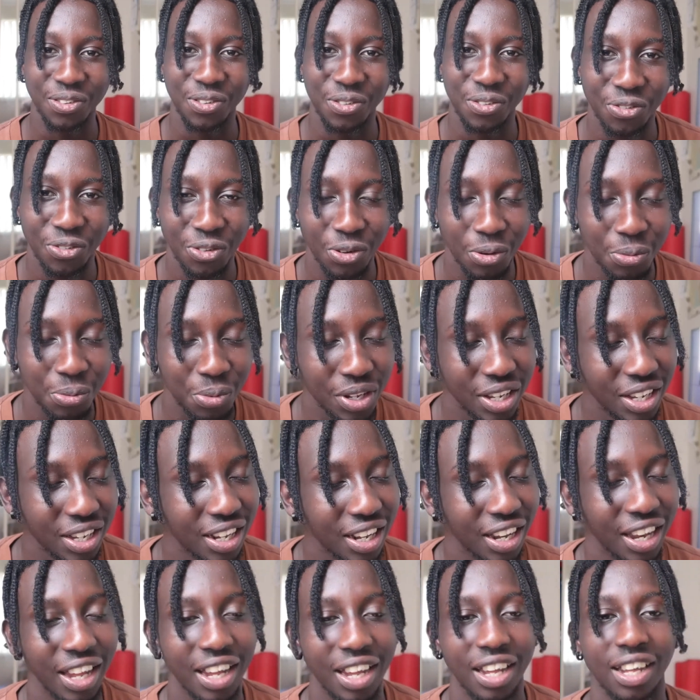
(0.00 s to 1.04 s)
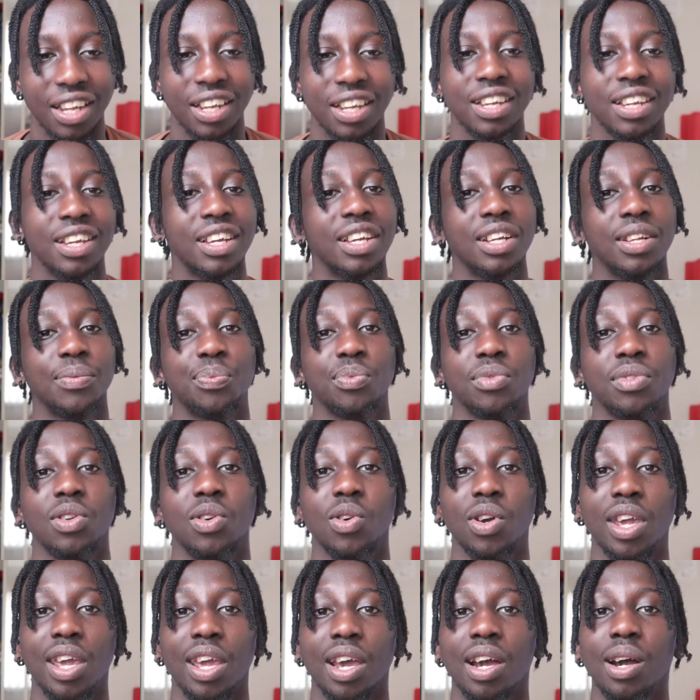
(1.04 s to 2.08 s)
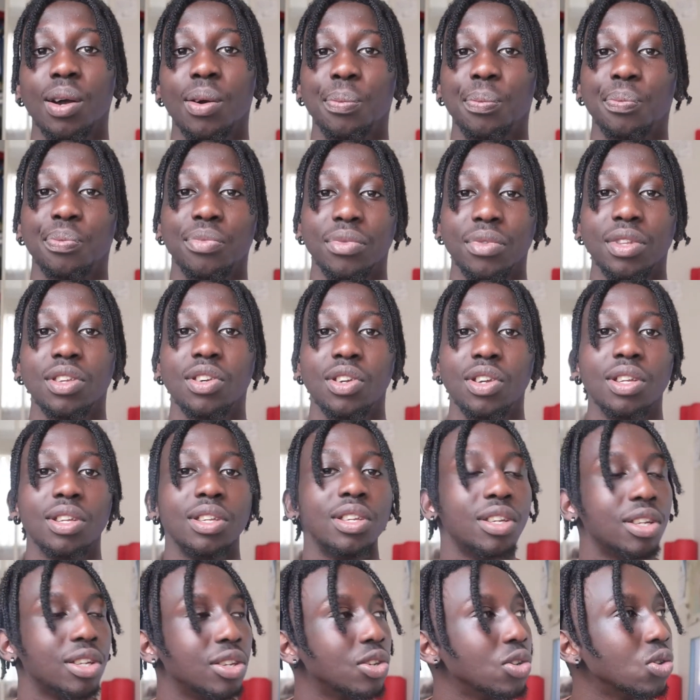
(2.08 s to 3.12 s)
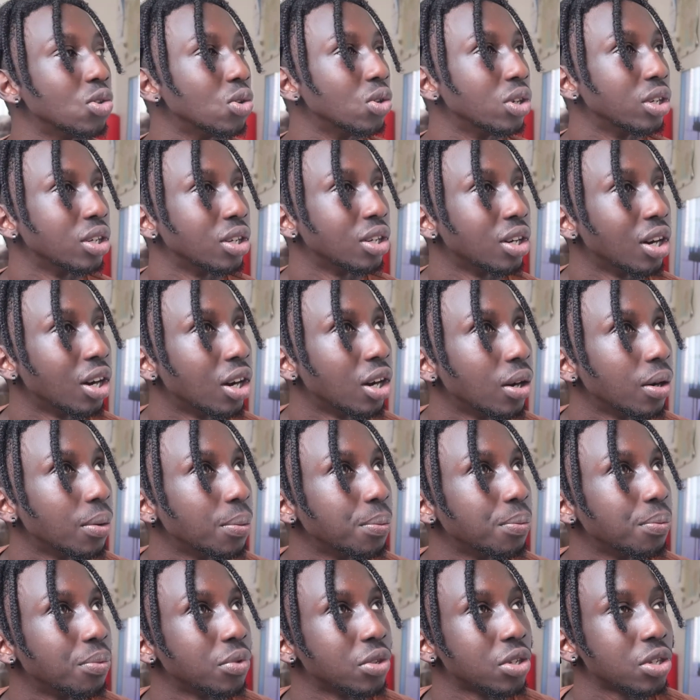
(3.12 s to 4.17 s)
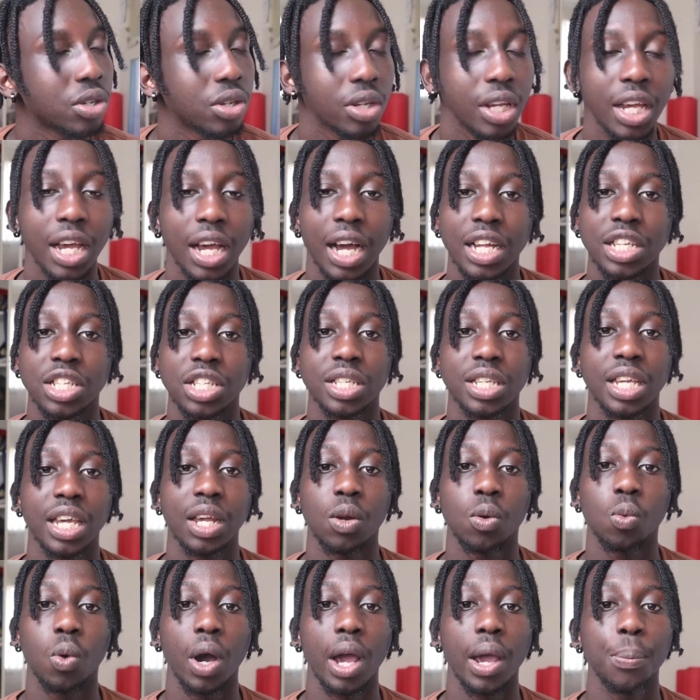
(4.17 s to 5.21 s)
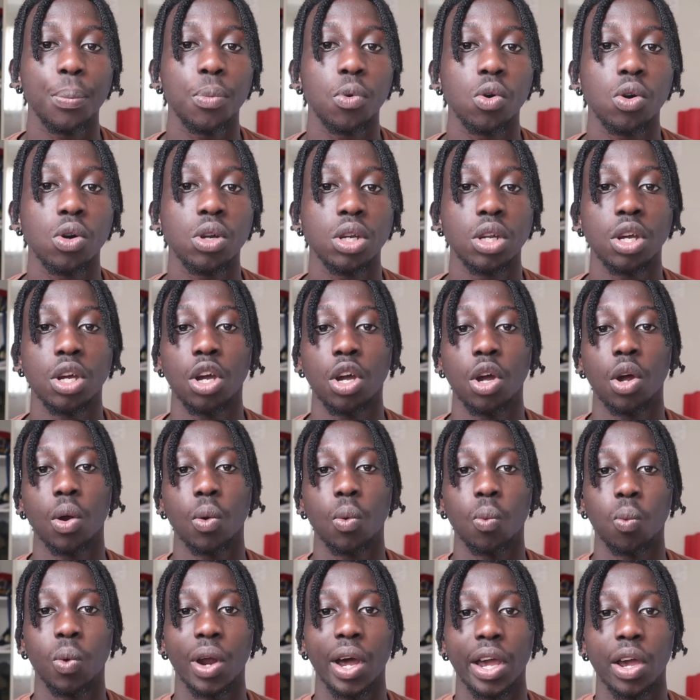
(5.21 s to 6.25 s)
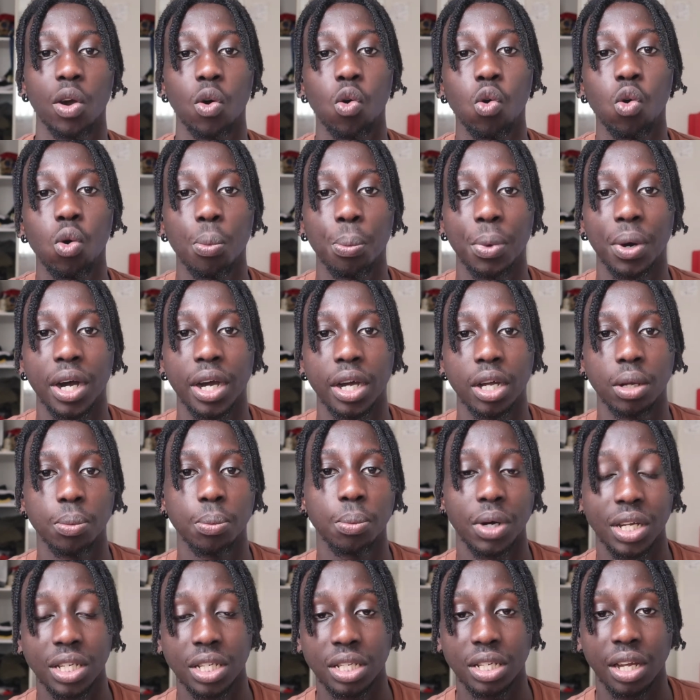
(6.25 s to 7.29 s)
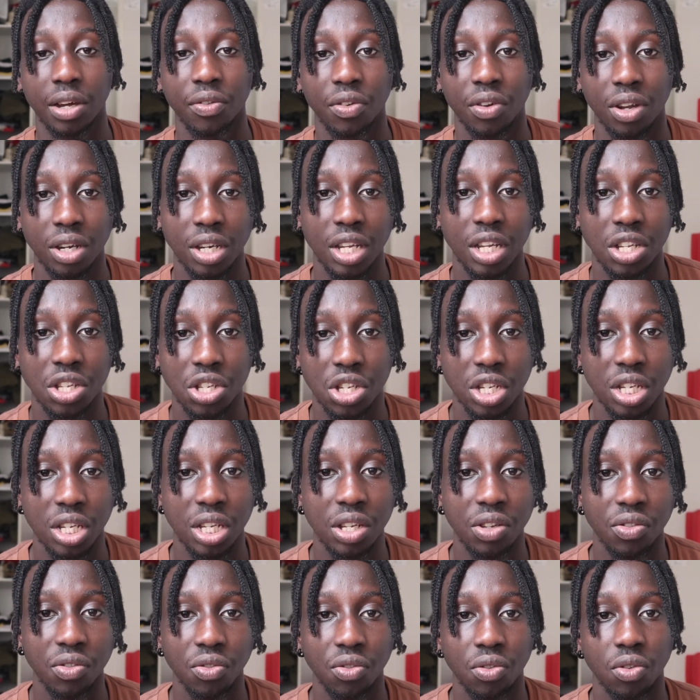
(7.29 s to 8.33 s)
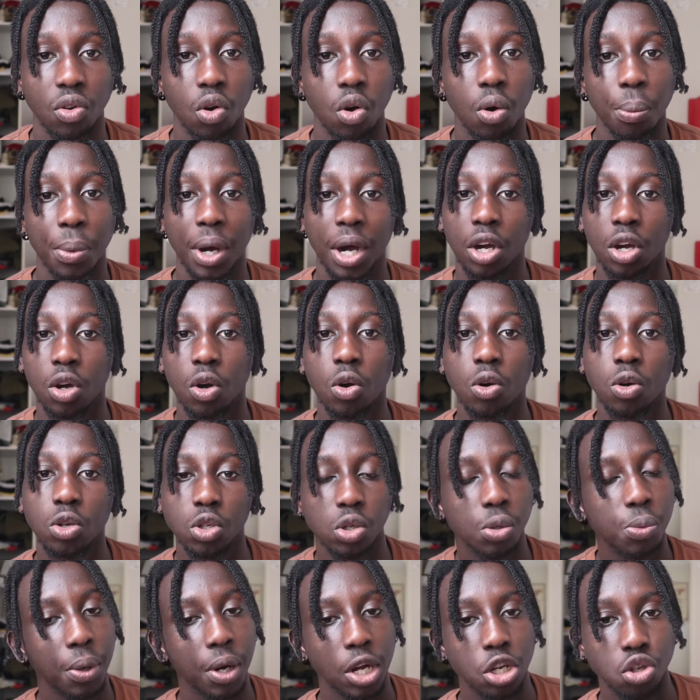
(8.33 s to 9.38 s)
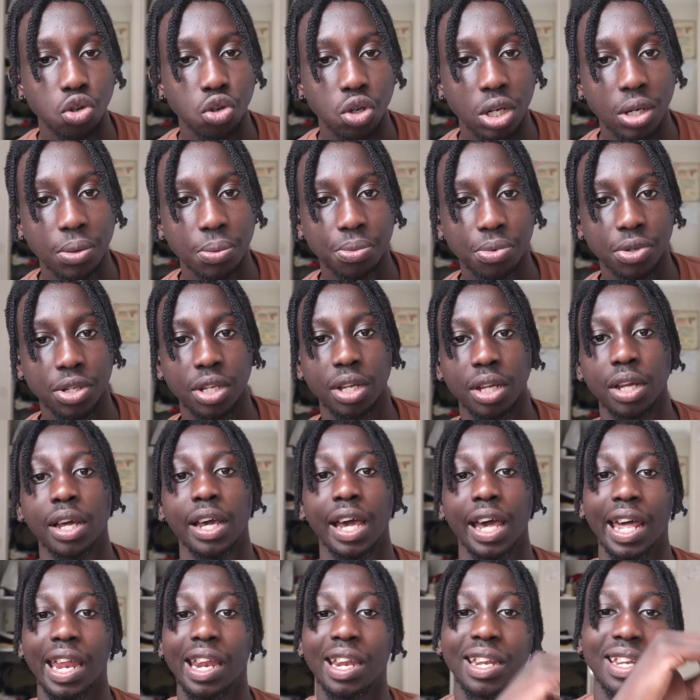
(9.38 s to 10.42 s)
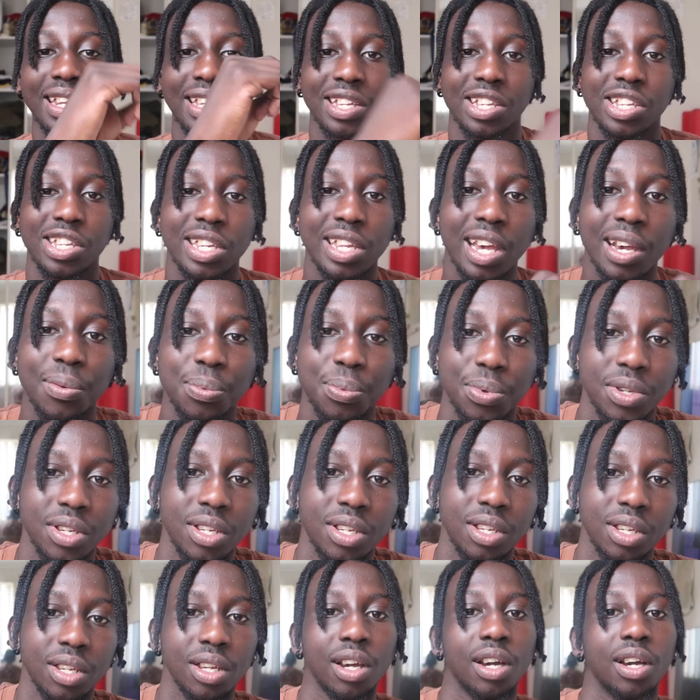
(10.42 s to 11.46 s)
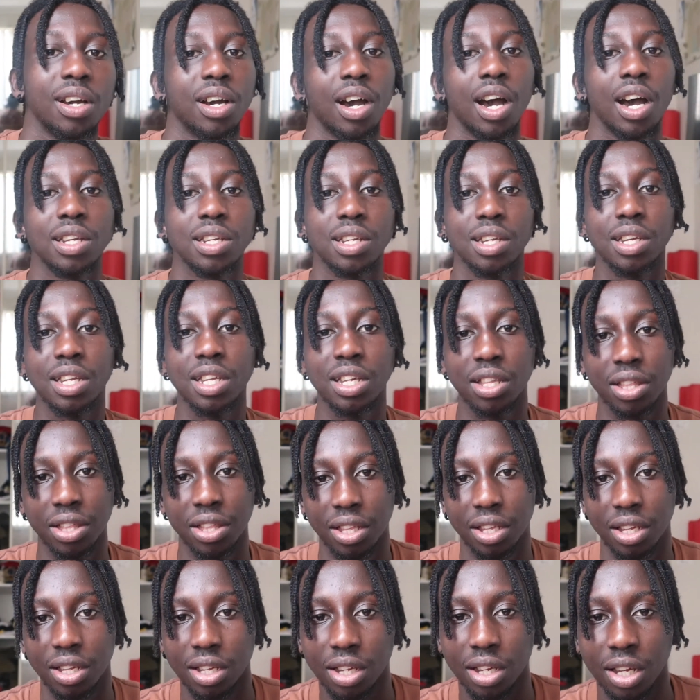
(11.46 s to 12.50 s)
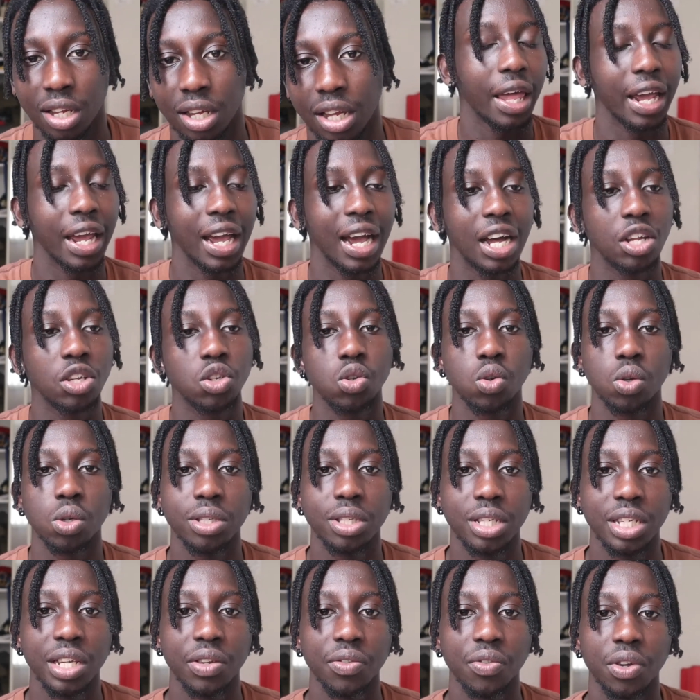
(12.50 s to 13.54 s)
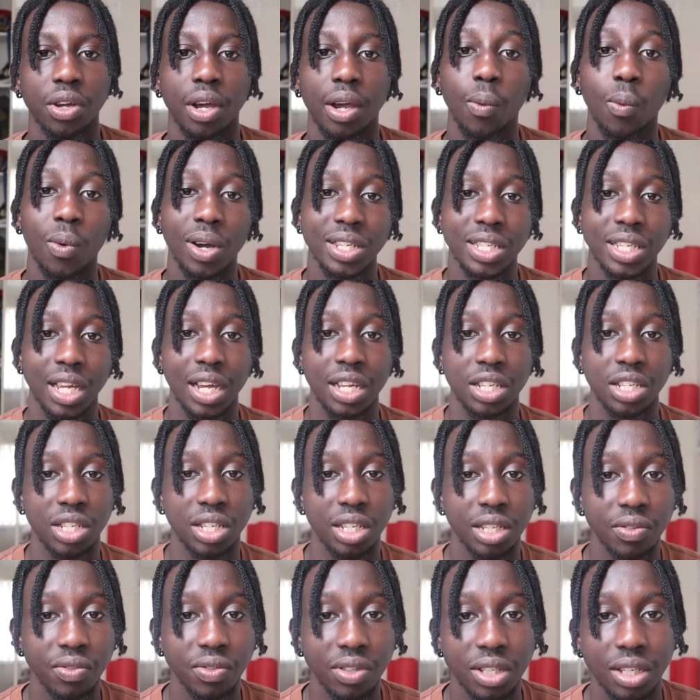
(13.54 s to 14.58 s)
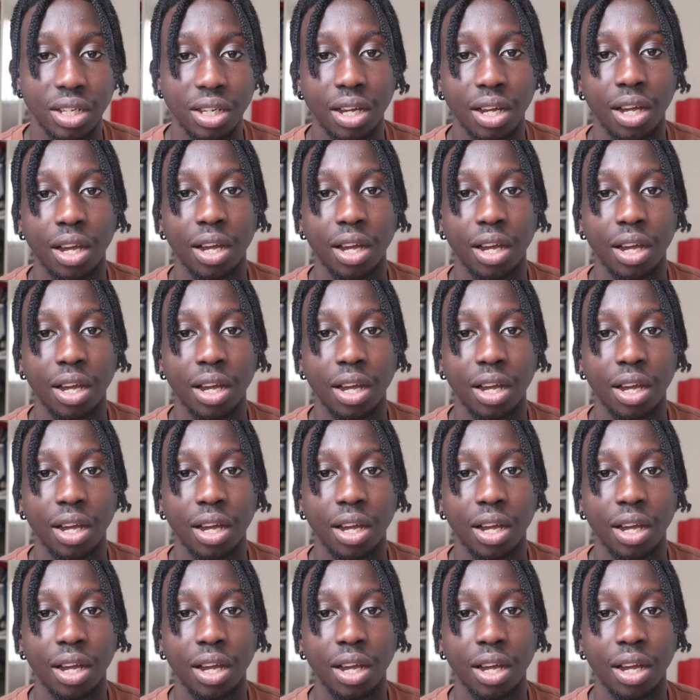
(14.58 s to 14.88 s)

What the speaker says: it, you feel me? Like, no cap, you can do it. So yeah, I just get a whiteboard, write all my stuff I need to achieve, all my goals, all my dreams, and then the steps underneath it, like how to achieve it. And once I achieve it,